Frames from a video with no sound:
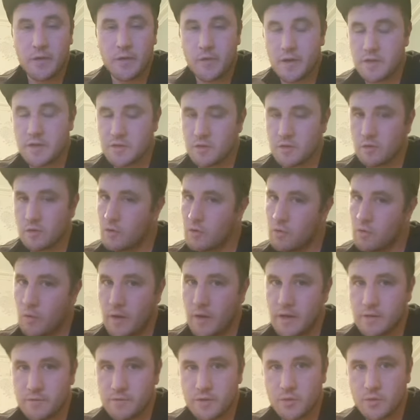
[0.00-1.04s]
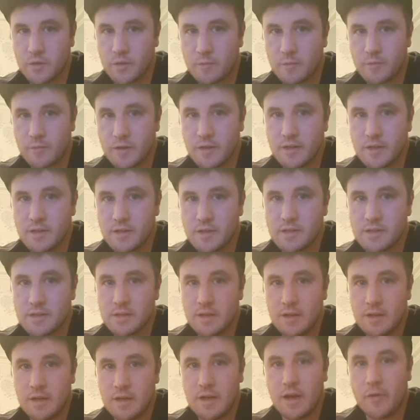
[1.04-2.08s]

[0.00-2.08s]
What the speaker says: and then it's going to go quiet for 20 minutes,